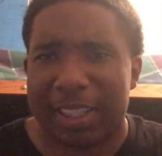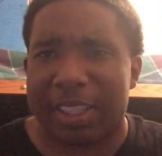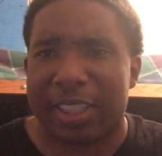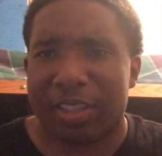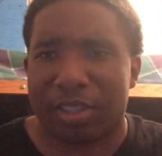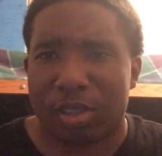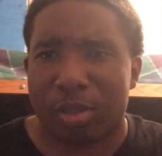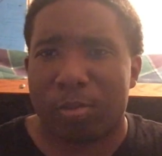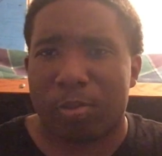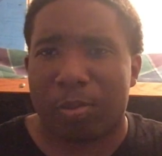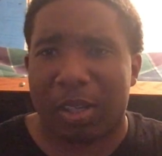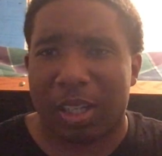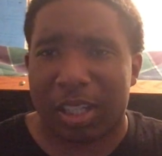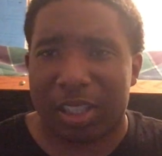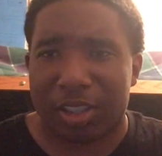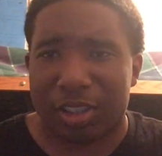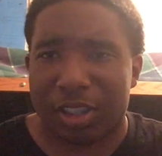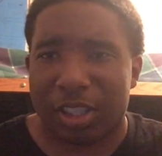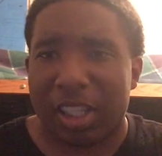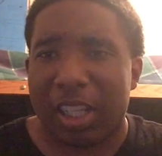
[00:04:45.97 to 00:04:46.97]
to
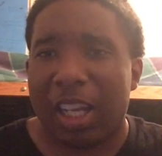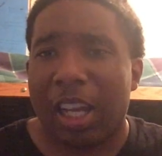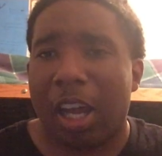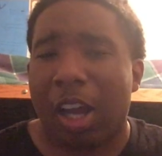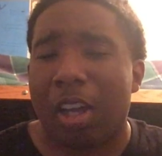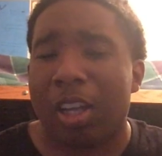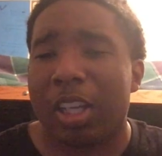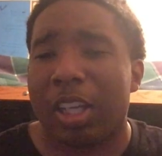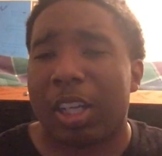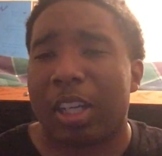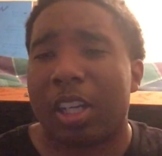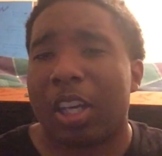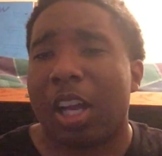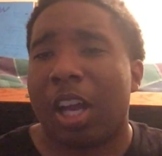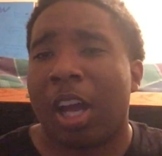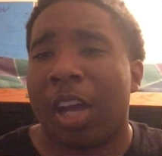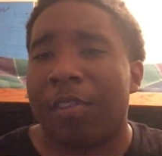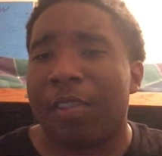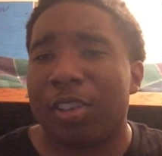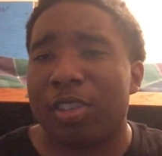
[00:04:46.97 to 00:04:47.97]
watch. Oh
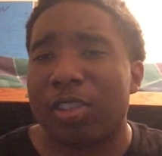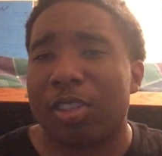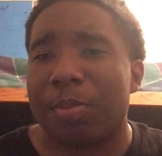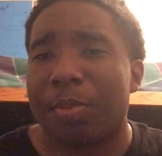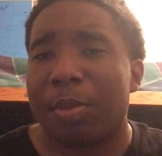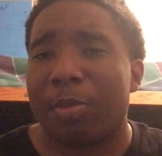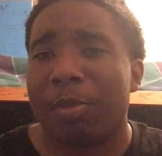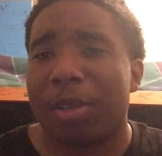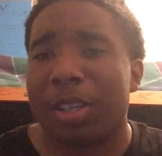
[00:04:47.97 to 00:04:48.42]
yeah, I've also been